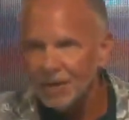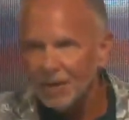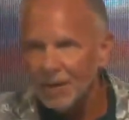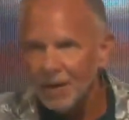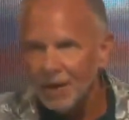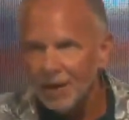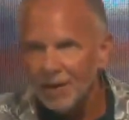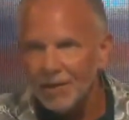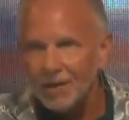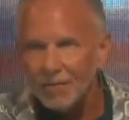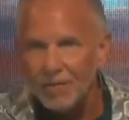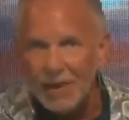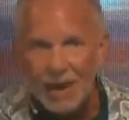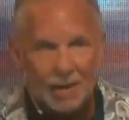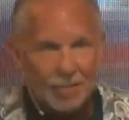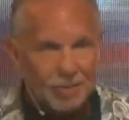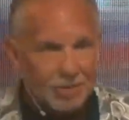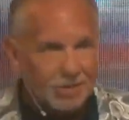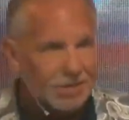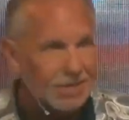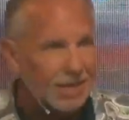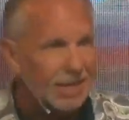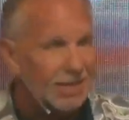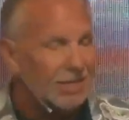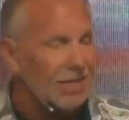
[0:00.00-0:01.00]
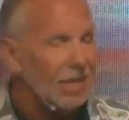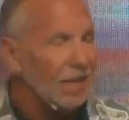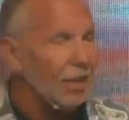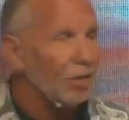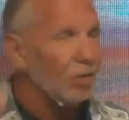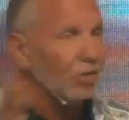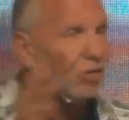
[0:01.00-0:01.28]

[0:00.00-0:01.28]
And the Bible says he was